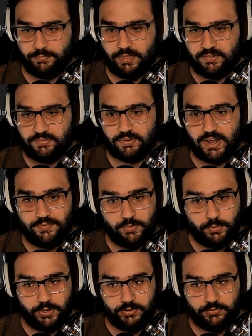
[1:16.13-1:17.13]
I'm not sure
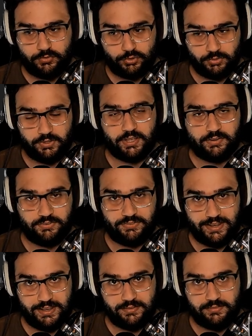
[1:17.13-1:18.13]
everyone truly
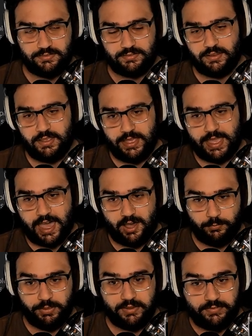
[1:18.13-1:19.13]
understands how
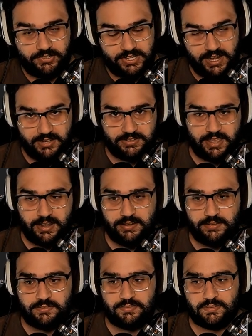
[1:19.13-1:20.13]
big of a change that
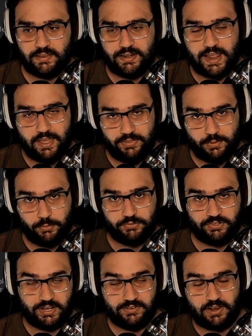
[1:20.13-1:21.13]
is and how that will
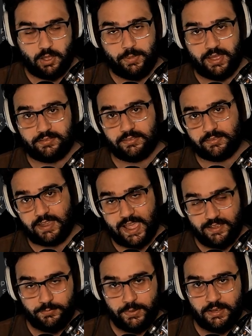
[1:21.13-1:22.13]
change how Basilisk
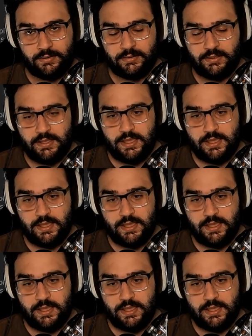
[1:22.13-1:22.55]
has been.